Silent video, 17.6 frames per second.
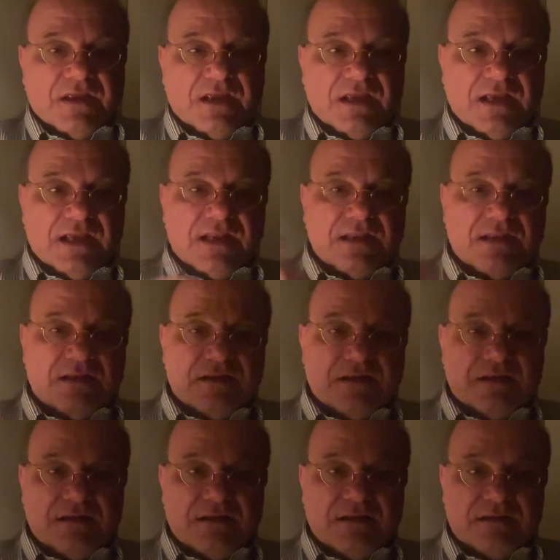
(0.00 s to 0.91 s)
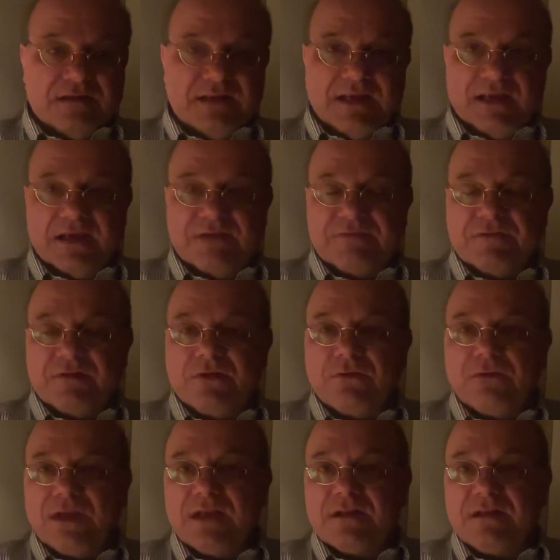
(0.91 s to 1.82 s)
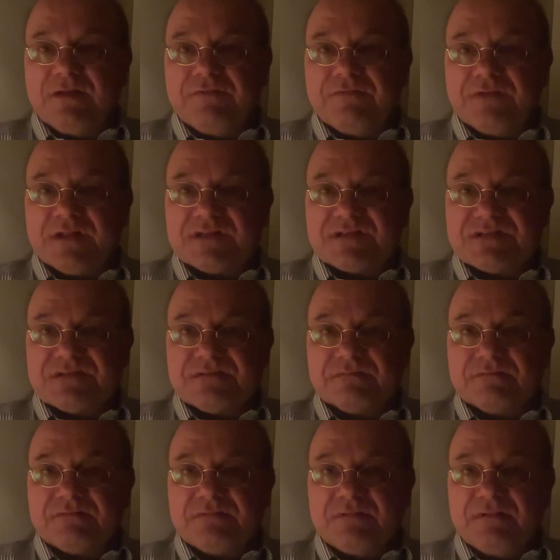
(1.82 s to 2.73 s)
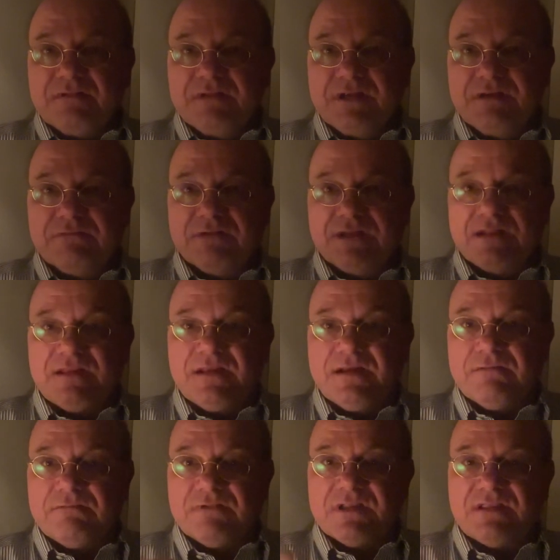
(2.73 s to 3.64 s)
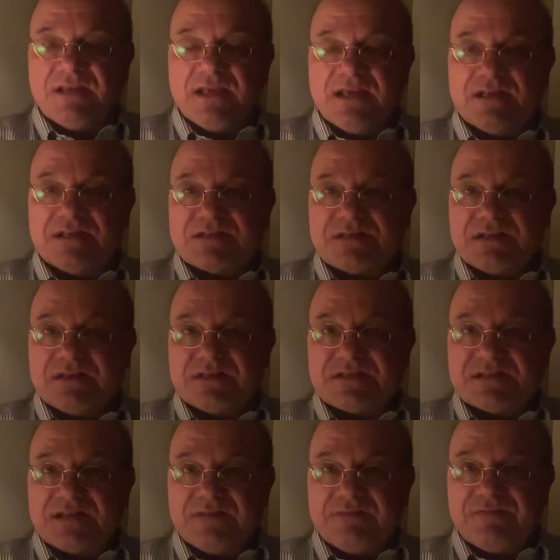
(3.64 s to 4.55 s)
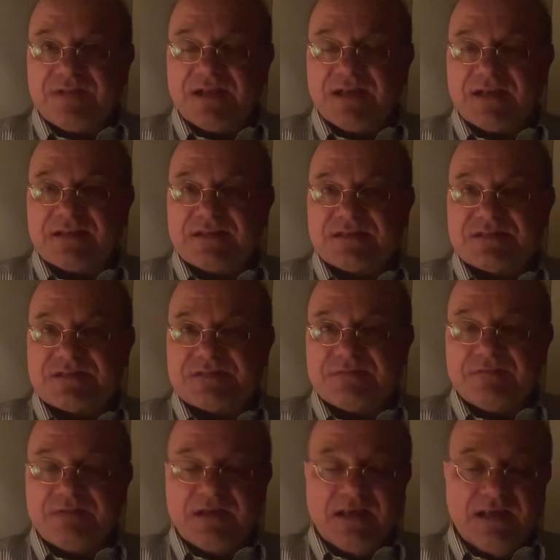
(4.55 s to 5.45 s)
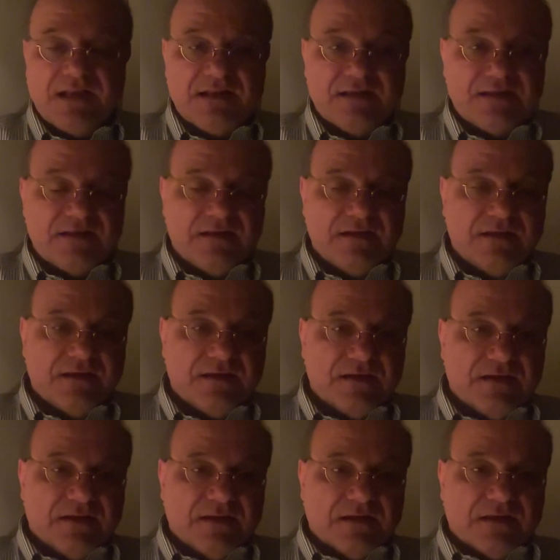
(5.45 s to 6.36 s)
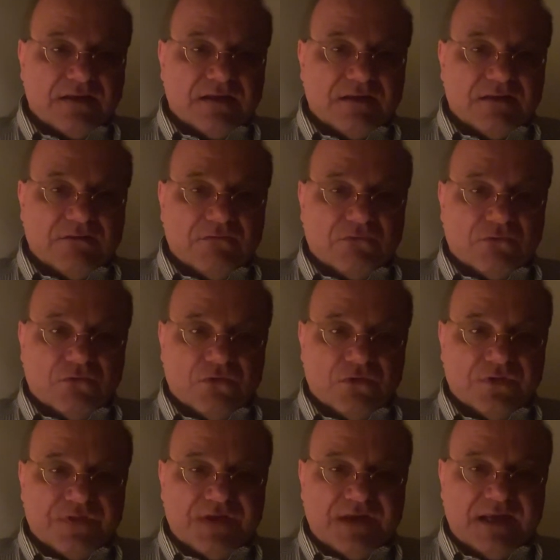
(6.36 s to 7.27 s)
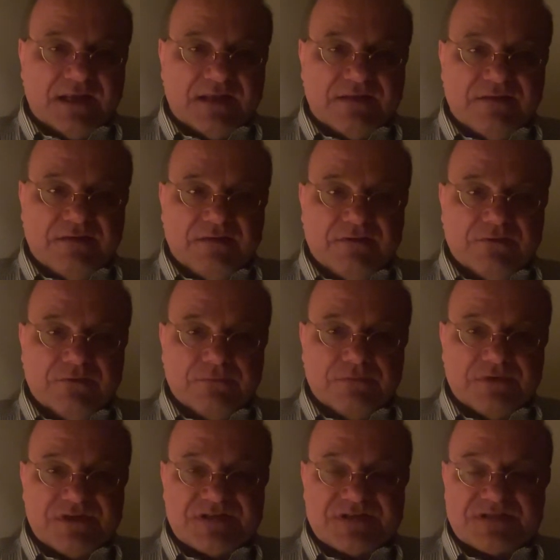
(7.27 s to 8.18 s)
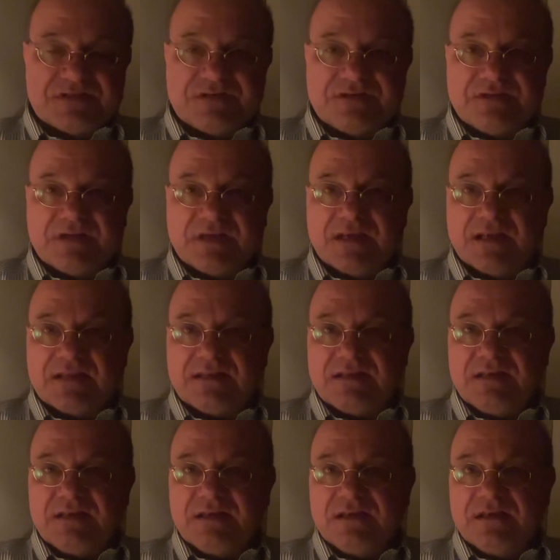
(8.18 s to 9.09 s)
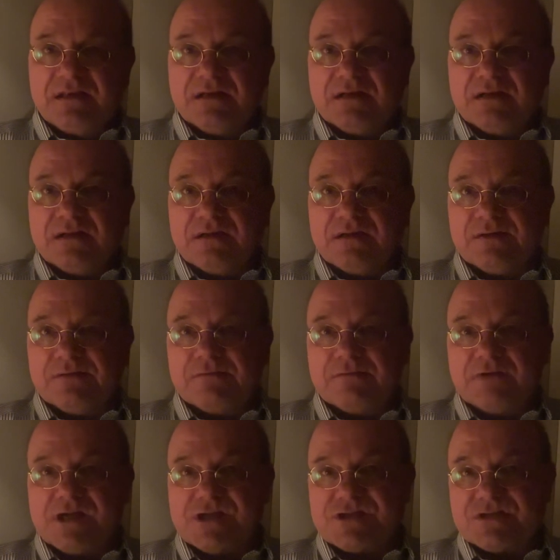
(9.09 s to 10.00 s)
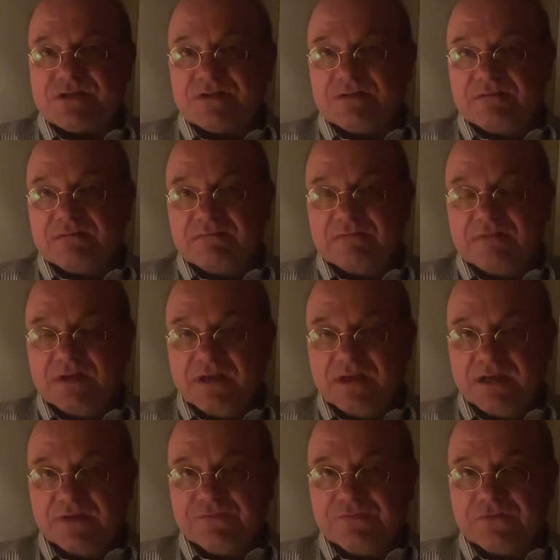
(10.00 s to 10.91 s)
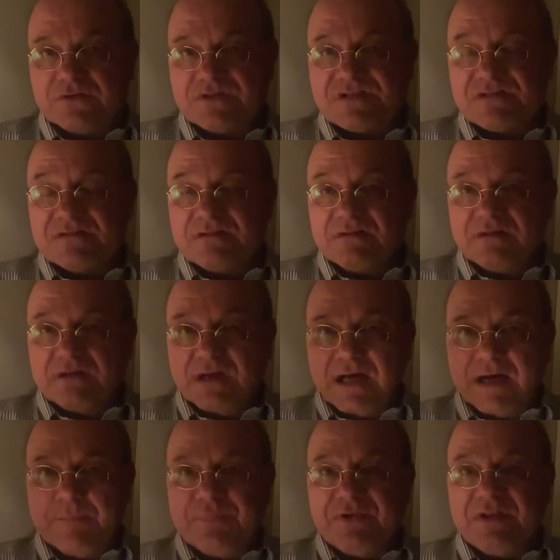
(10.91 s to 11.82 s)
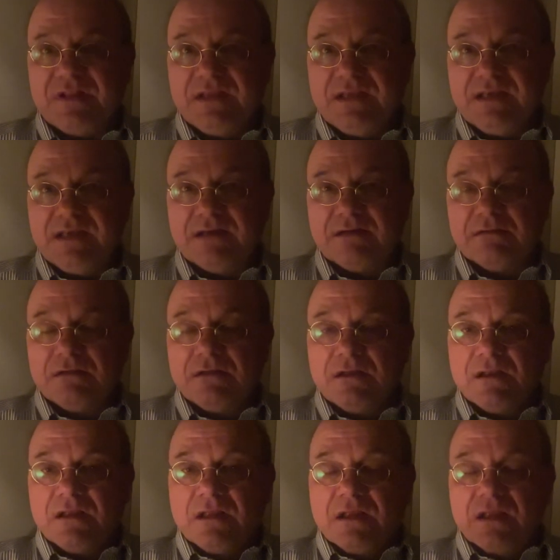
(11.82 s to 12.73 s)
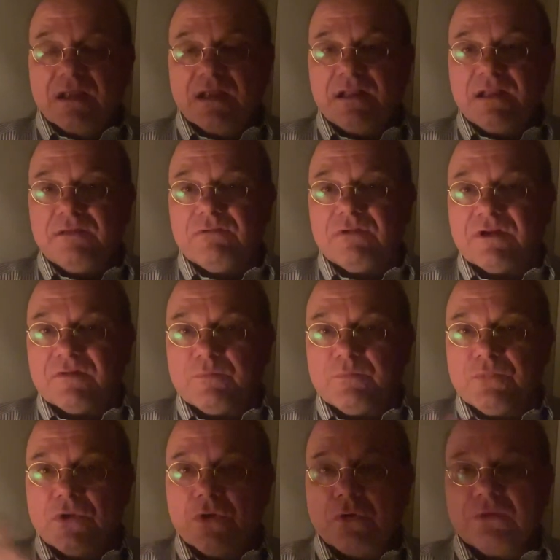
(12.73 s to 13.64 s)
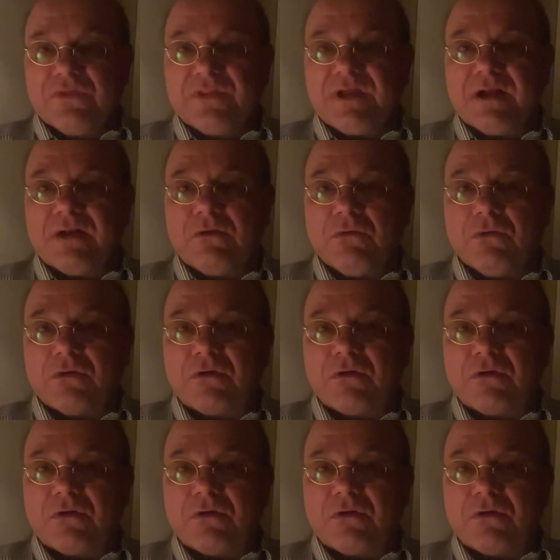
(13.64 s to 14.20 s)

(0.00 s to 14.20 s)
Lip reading: and they have no air defense. He went there with tanks and stuff like this, and all they had to do was to get the Russian Air Force up in the air, and they would have blown that whole